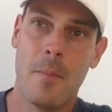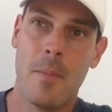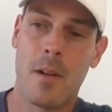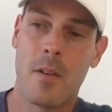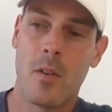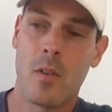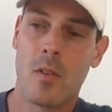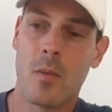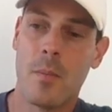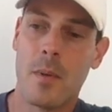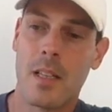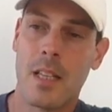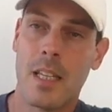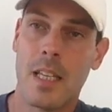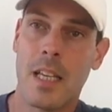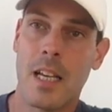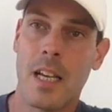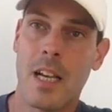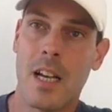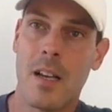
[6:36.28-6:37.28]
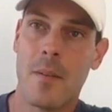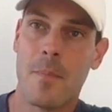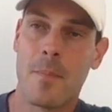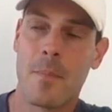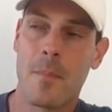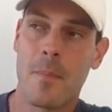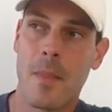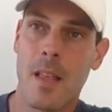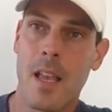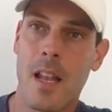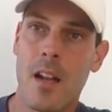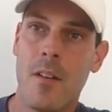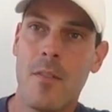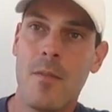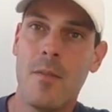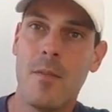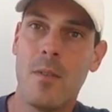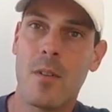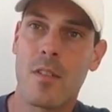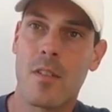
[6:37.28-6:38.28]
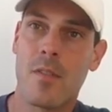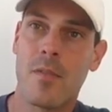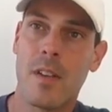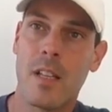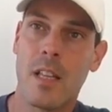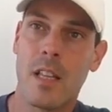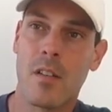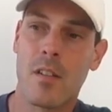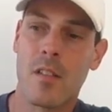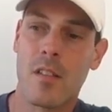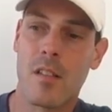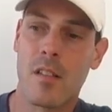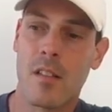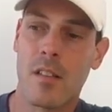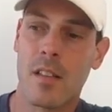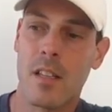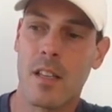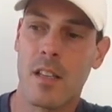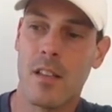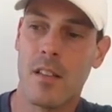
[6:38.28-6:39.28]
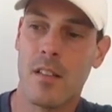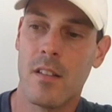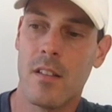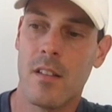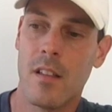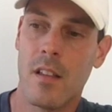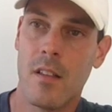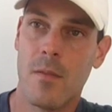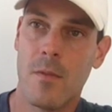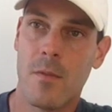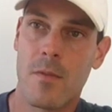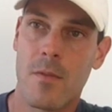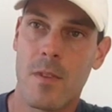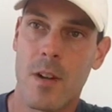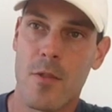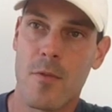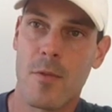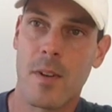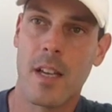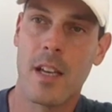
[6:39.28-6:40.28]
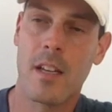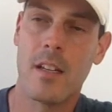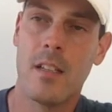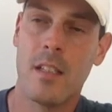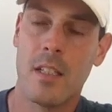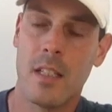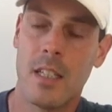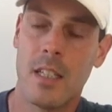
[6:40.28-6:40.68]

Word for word: But ultimately, um, you know, was a fairly consistently fresh regatta.